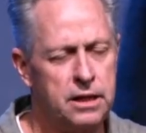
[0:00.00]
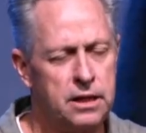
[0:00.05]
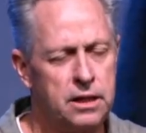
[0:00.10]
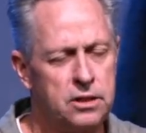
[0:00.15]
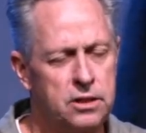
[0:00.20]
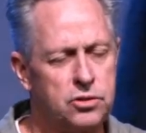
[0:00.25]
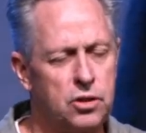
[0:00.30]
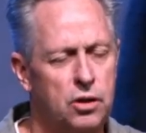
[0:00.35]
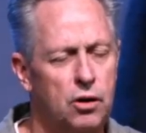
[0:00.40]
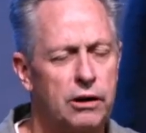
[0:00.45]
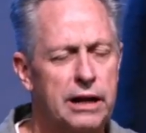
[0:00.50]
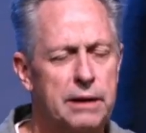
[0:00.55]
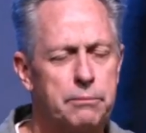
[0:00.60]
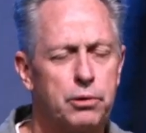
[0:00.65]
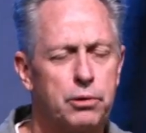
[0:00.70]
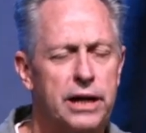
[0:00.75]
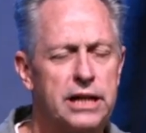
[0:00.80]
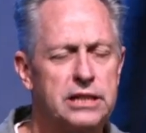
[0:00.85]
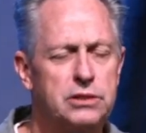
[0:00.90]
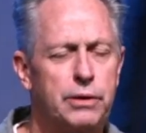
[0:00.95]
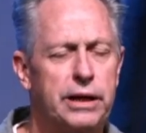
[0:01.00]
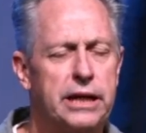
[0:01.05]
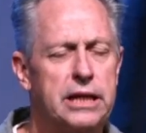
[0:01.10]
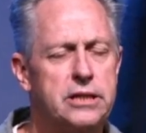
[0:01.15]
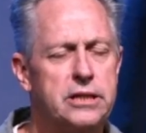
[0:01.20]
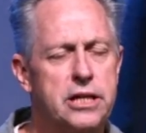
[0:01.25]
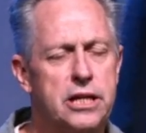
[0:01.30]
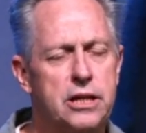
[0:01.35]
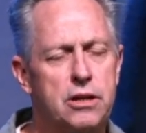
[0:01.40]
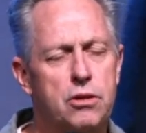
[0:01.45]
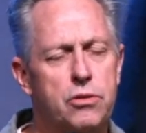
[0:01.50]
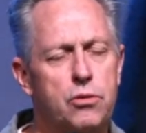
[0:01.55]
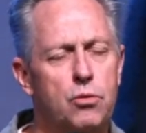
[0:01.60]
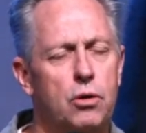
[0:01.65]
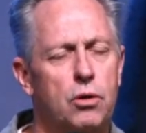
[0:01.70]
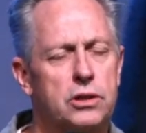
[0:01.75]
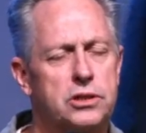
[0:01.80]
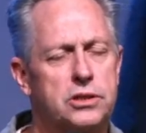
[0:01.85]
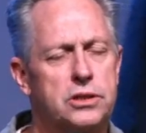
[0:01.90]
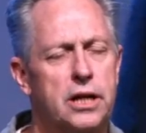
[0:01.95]
So, Lord, I pray as we continue through
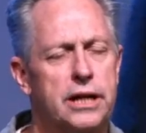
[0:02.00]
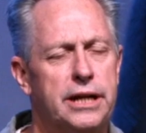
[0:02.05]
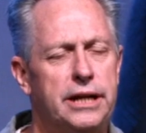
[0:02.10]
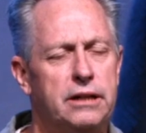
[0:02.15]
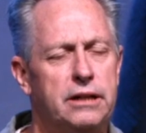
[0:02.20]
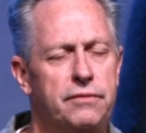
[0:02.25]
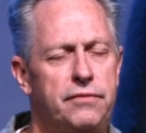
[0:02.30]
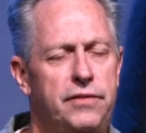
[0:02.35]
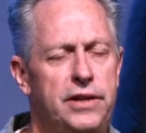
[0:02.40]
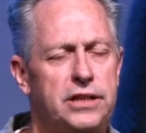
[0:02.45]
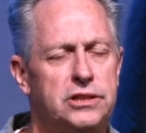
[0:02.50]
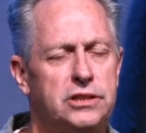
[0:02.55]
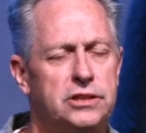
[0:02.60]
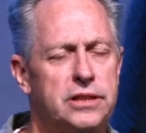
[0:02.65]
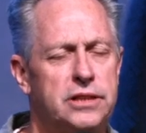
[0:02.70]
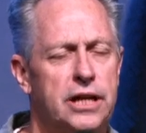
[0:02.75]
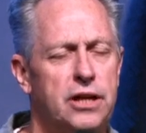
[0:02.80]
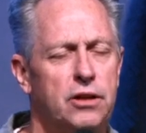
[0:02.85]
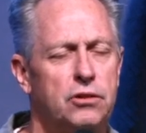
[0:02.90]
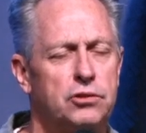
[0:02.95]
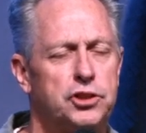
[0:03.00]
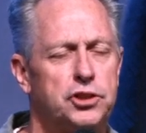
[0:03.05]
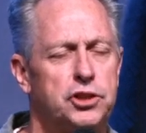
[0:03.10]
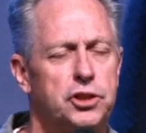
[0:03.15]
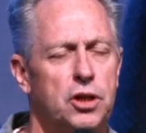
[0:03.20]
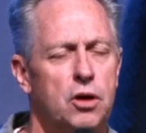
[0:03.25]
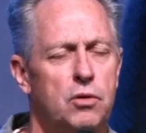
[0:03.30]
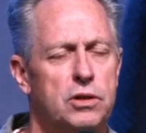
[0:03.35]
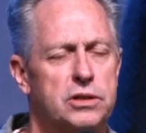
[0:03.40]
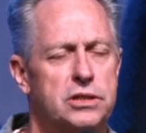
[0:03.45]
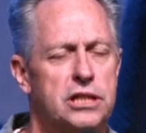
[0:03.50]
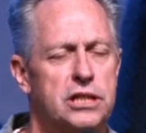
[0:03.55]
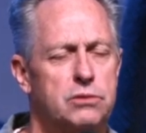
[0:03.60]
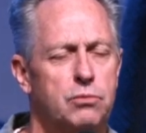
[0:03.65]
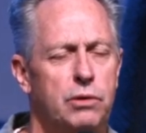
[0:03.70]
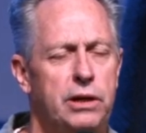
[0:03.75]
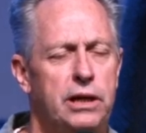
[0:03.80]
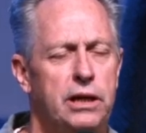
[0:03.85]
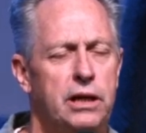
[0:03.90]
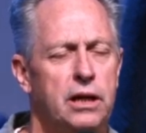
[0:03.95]
our study in Ephesians that you'll show us as
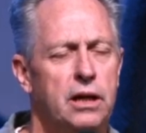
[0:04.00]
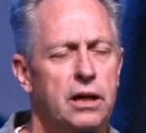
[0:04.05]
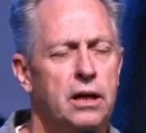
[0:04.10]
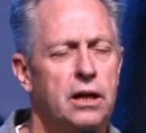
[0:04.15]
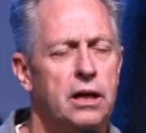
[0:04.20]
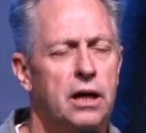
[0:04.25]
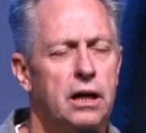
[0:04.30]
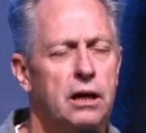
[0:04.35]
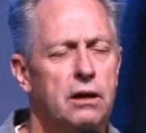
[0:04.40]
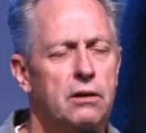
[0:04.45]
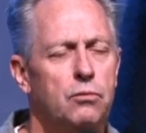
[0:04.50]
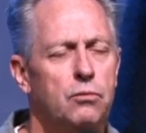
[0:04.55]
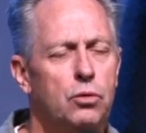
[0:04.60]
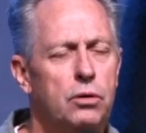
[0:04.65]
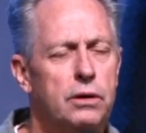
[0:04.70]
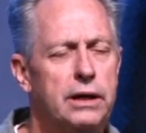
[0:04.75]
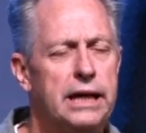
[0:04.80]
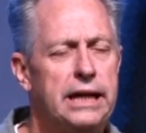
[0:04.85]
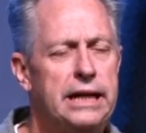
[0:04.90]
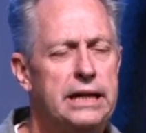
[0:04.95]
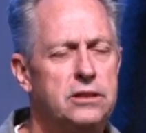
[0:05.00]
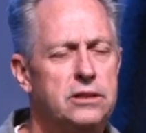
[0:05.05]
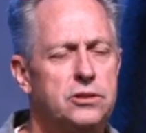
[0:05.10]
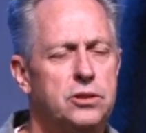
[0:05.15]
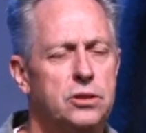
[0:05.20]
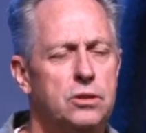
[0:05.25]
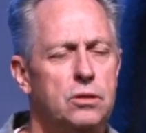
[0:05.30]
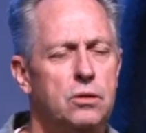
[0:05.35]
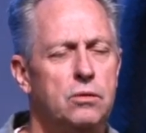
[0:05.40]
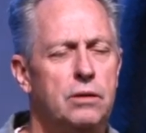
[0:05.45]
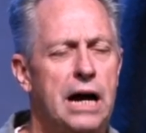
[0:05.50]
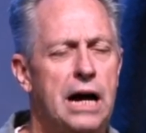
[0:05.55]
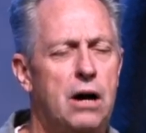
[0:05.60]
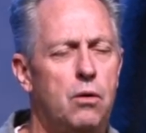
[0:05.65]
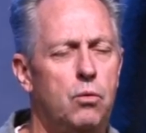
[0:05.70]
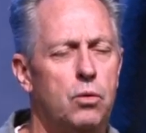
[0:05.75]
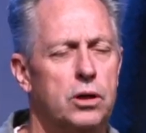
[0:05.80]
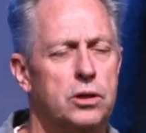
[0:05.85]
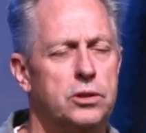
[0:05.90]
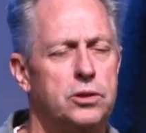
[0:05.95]
we uh, will get into how
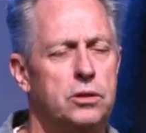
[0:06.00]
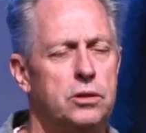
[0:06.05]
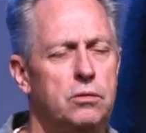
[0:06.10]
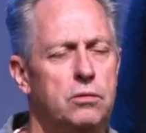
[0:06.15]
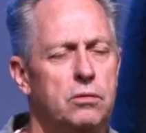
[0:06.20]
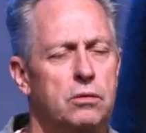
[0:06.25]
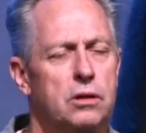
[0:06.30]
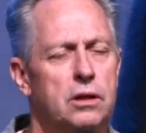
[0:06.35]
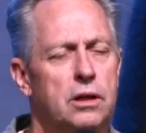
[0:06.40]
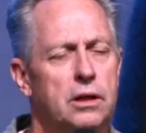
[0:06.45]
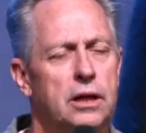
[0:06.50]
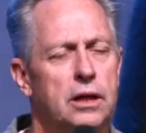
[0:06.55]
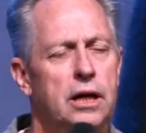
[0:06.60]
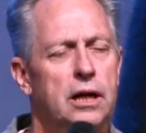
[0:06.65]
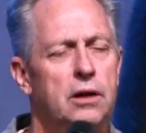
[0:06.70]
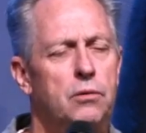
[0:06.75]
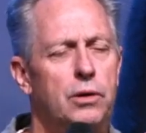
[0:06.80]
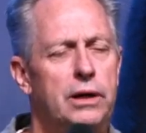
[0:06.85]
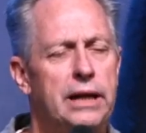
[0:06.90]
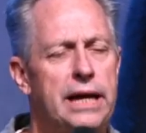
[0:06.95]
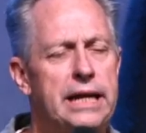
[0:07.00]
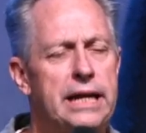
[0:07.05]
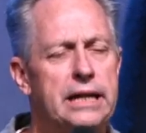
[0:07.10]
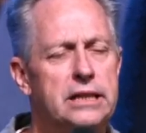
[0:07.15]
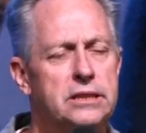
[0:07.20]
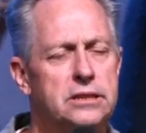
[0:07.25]
we're to uh, relate as